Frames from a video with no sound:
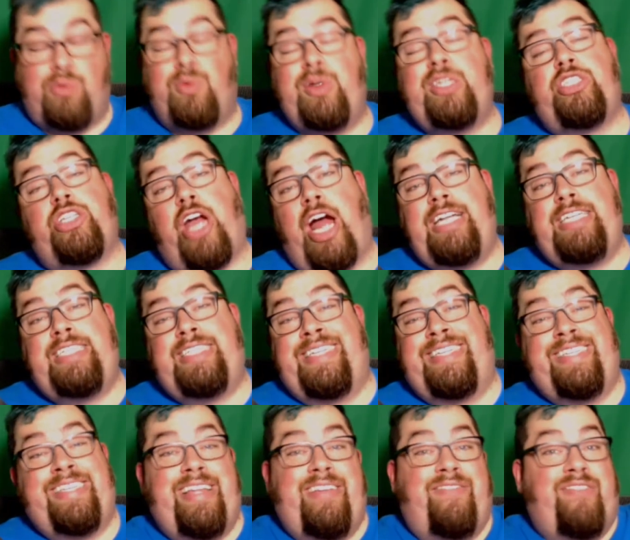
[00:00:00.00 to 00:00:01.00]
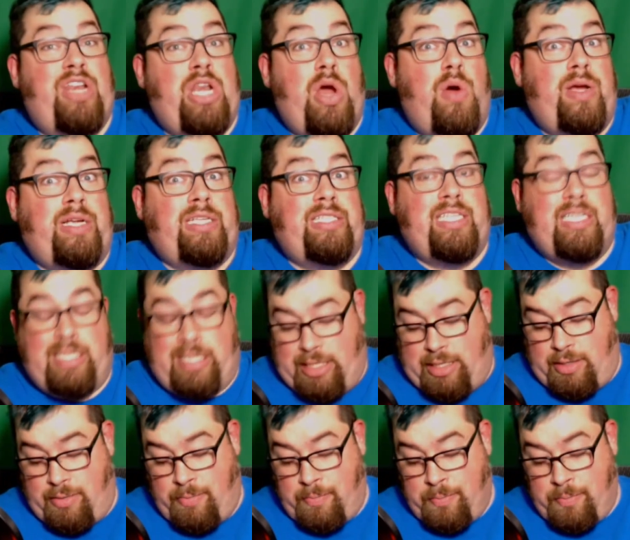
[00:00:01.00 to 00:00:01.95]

which I didn't even know existed.